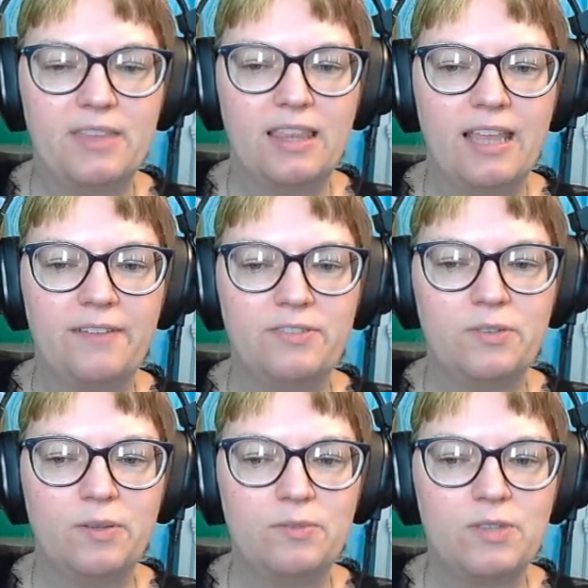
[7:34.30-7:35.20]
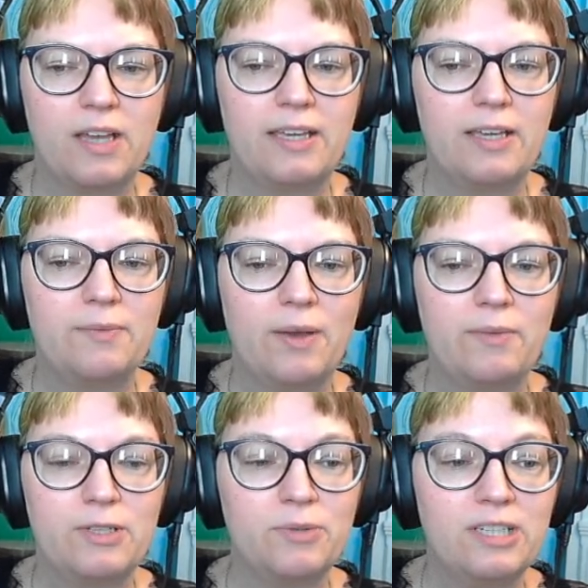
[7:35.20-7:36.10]
live stream talking about
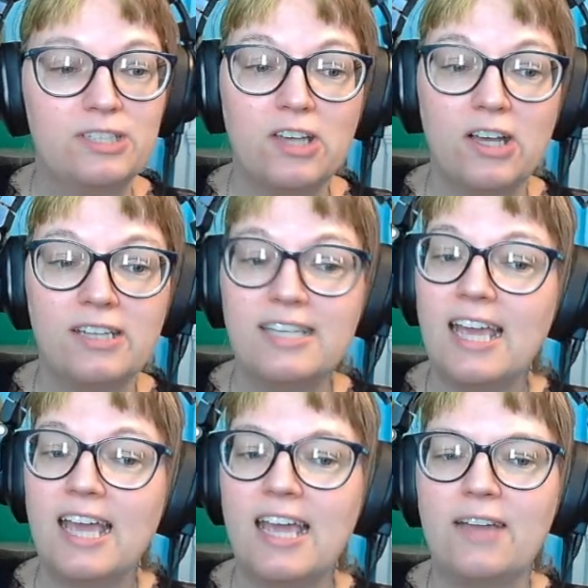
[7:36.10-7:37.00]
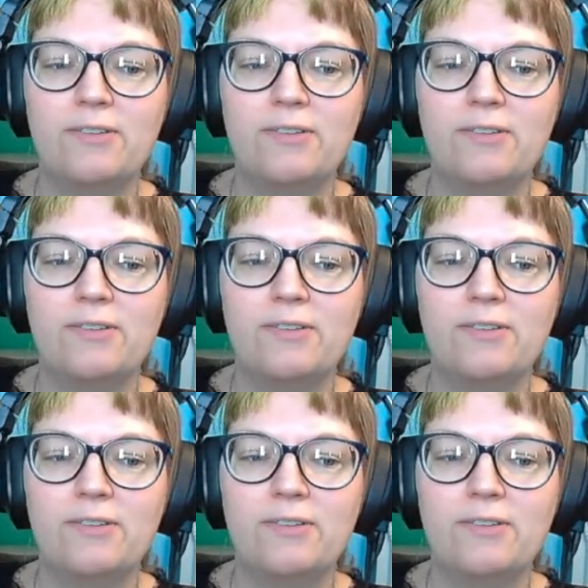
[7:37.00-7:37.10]
my 20 song day,